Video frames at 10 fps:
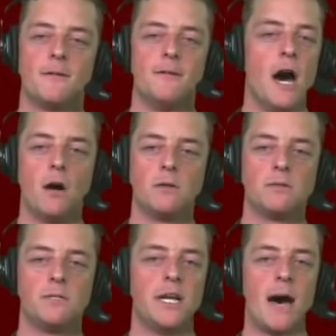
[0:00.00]
No?
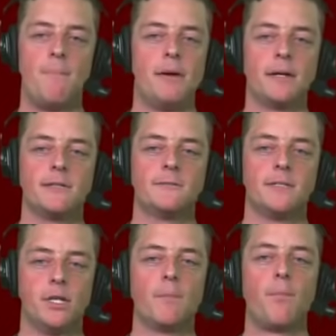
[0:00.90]
You're not big?
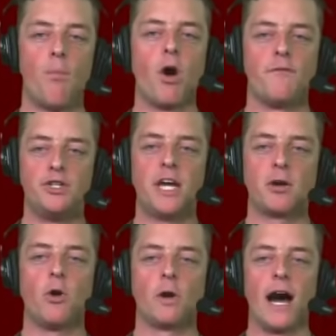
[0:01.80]
You're more of a J.
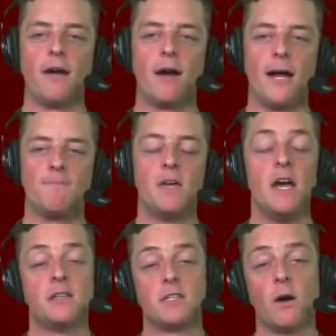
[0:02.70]
Cole guy, right?
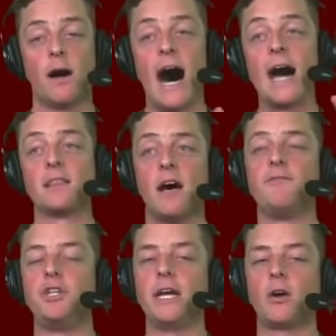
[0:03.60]
So I
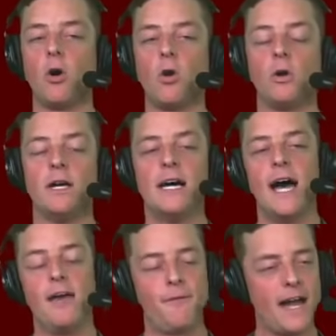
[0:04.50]
love J. Cole.
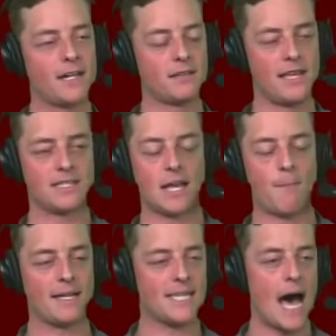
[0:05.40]
If I could list like
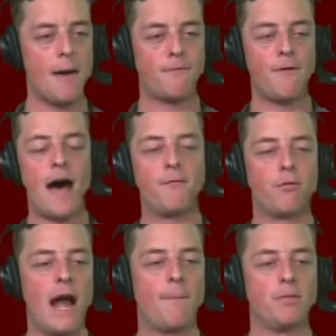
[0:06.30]
my top 5
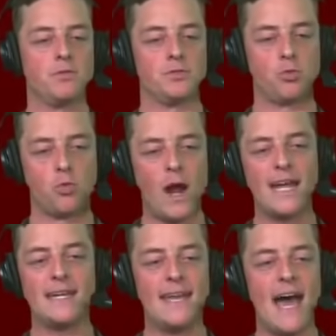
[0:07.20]
rappers
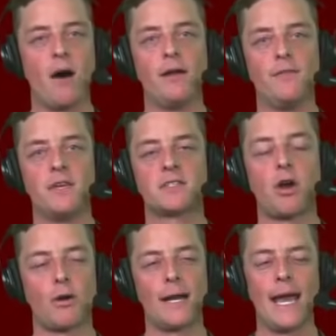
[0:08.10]
right now in this
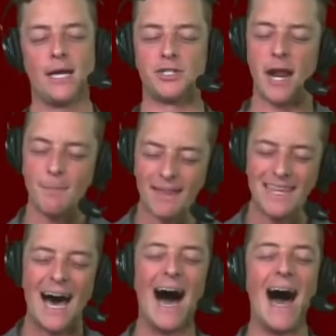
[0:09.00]
current age, and I'm not
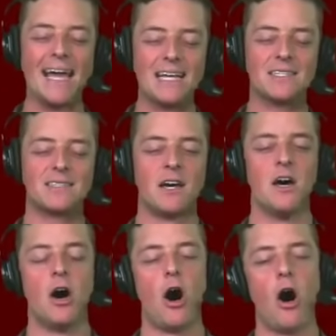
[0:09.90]
the highest
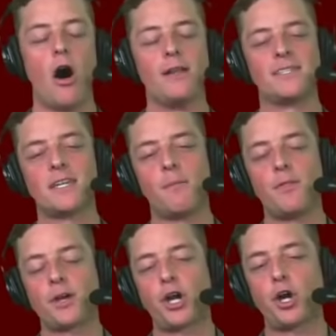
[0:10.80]
on some of
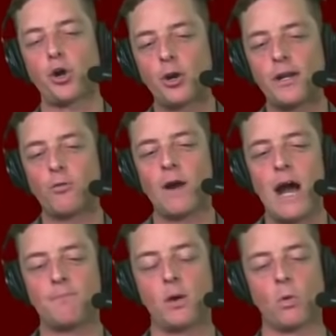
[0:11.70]
the current
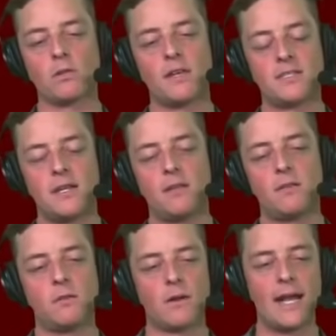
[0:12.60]
rap that we're listening
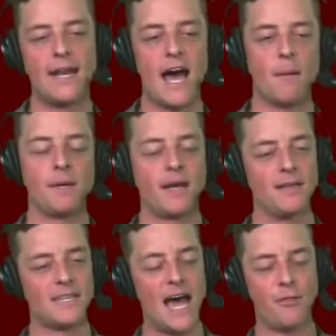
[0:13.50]
to right now,
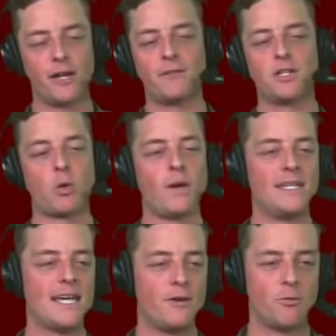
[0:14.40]
because I think in the
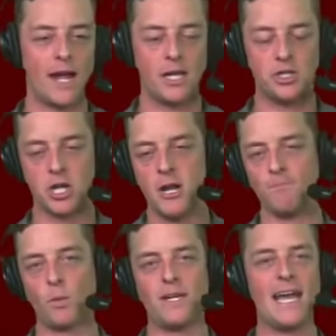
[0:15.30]
2010 range,
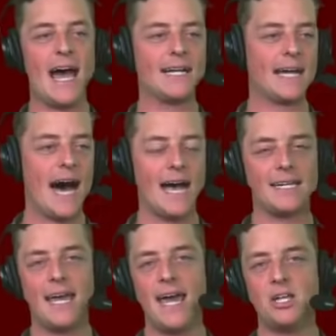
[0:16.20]
when you had
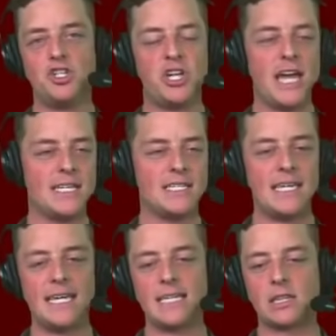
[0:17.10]
Kanye,
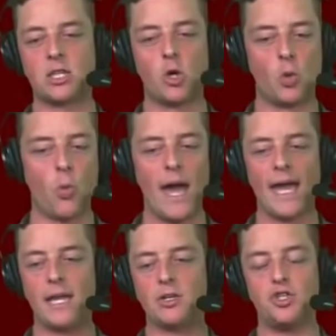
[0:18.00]
Jay-Z, Lil
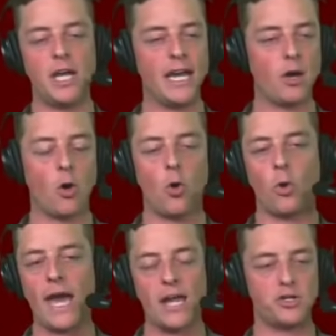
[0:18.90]
Wayne, J. Cole,
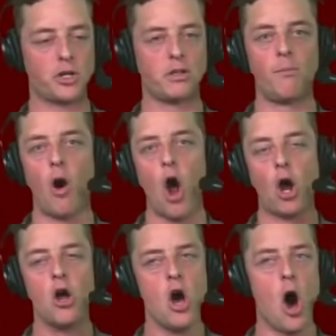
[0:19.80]
Kendrick
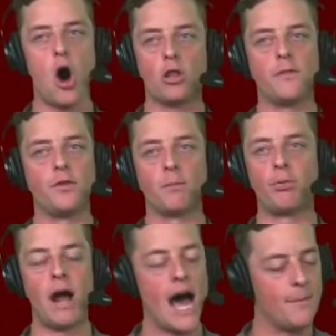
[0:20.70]
Lamar, all in their
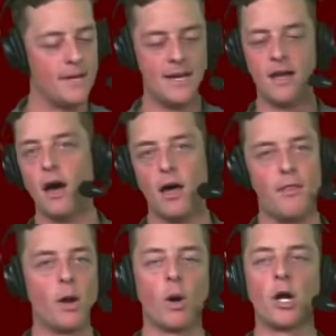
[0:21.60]
prime,
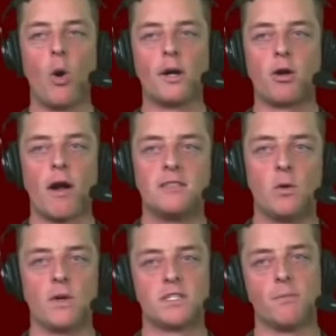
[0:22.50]
they were going crazy
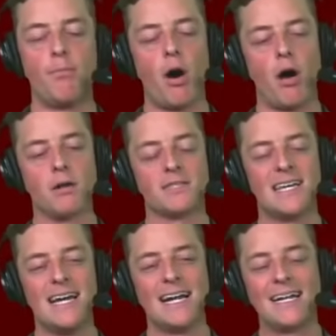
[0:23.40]
with some bars.
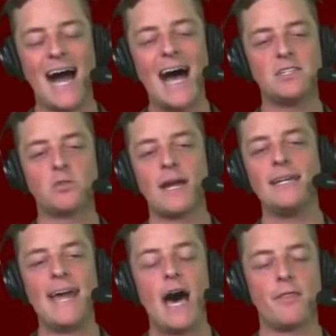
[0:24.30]
Guys right
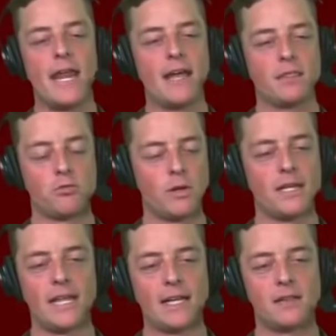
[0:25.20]
now that I
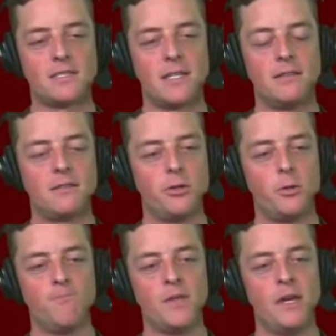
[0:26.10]
really like listening
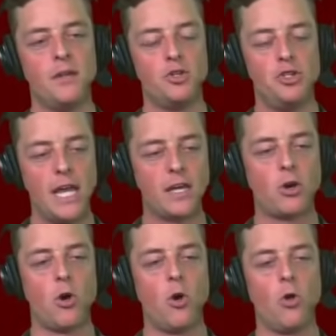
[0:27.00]
to, J.
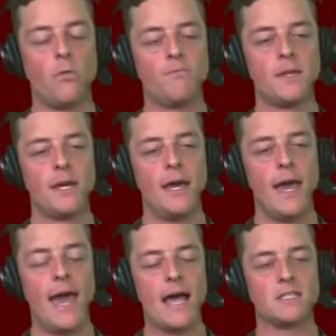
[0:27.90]
Cole,
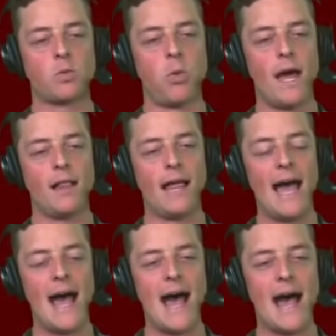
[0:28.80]
as well
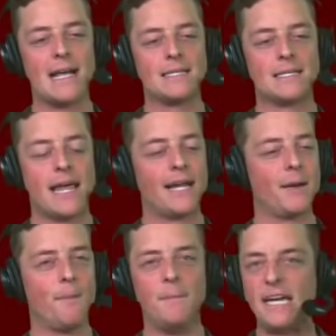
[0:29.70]
as
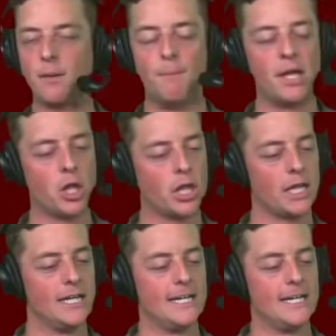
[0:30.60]
like Meek Mill.